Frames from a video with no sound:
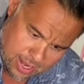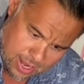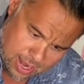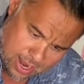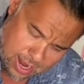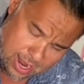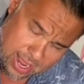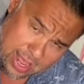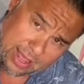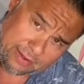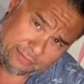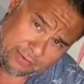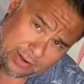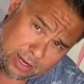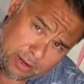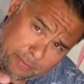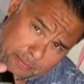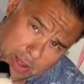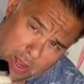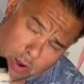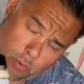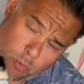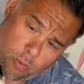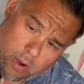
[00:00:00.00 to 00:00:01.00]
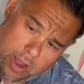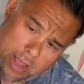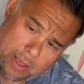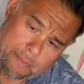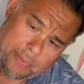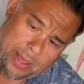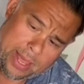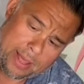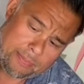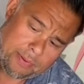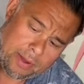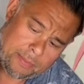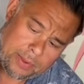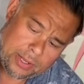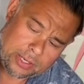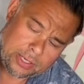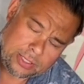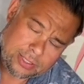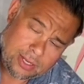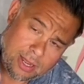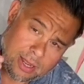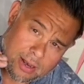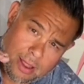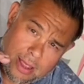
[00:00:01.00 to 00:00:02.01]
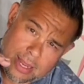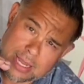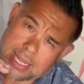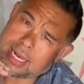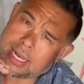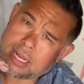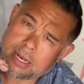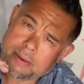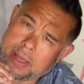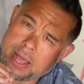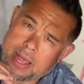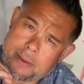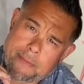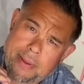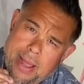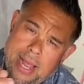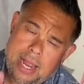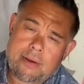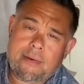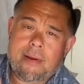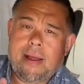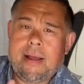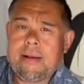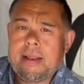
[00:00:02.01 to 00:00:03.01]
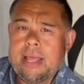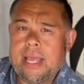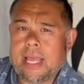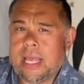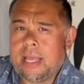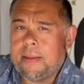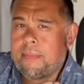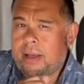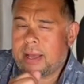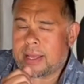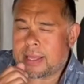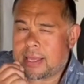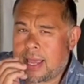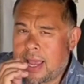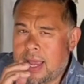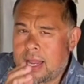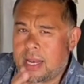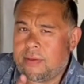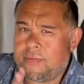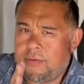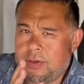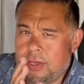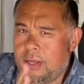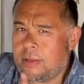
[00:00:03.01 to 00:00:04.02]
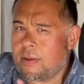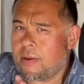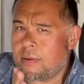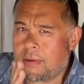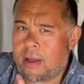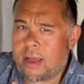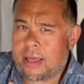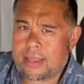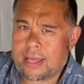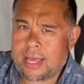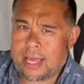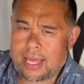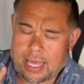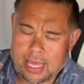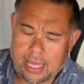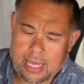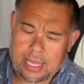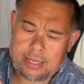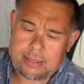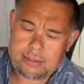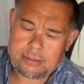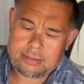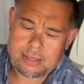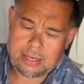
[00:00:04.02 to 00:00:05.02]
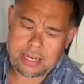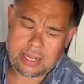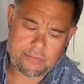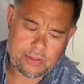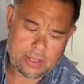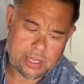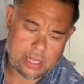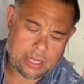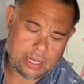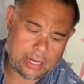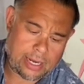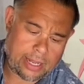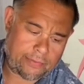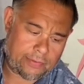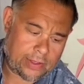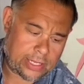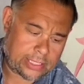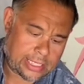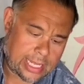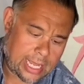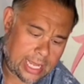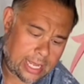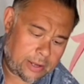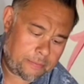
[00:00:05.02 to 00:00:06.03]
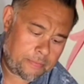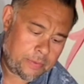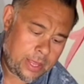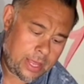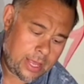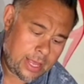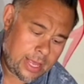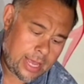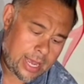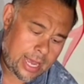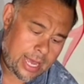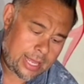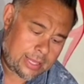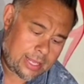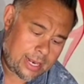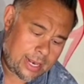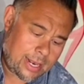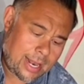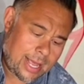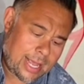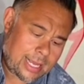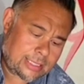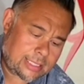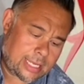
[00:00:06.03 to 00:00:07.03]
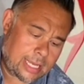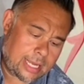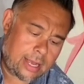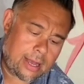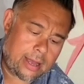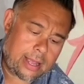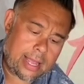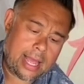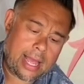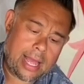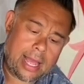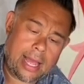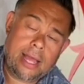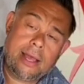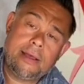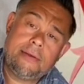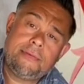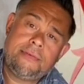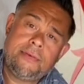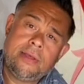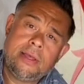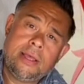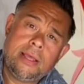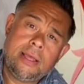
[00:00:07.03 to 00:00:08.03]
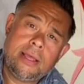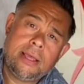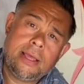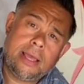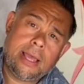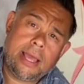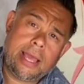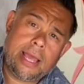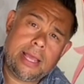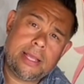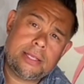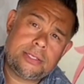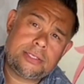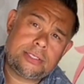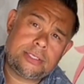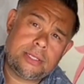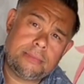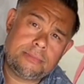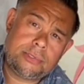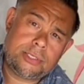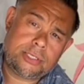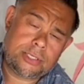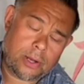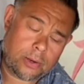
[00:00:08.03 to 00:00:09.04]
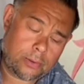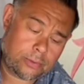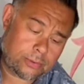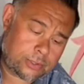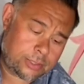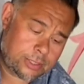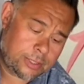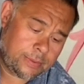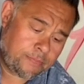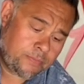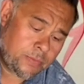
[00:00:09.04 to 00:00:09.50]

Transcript: I have a little bit of white pepper because I like a little bit of background heat. But again, if you don't like that heat, you can leave this out. And the last thing I have is some salt.